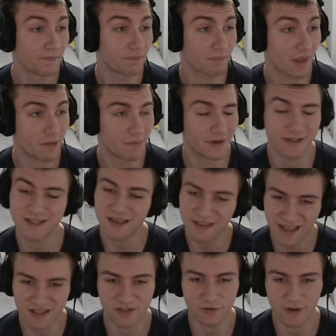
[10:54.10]
but
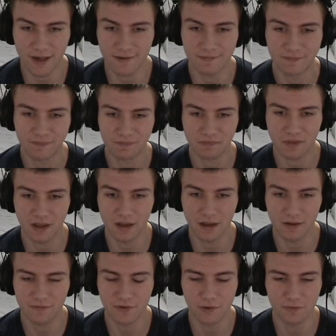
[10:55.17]
that's okay. A
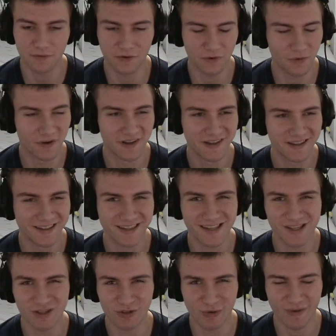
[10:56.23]
few of you
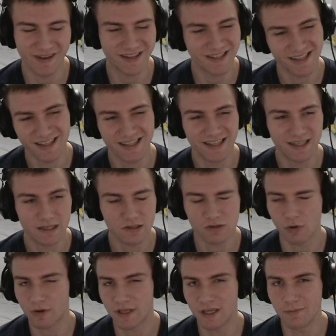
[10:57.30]
enjoy it, so I'll
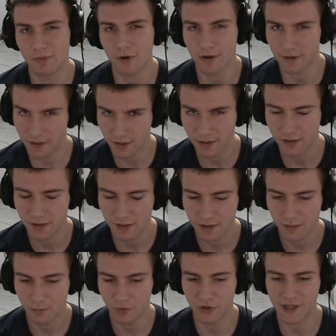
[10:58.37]
keep on
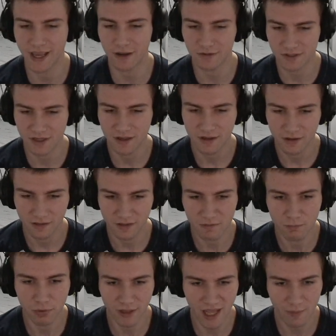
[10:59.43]
putting out the
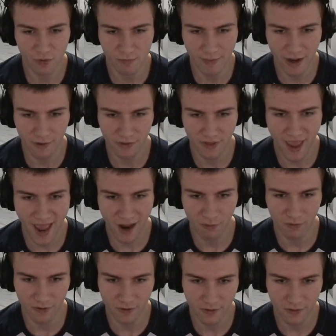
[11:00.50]
blabbermouth hour.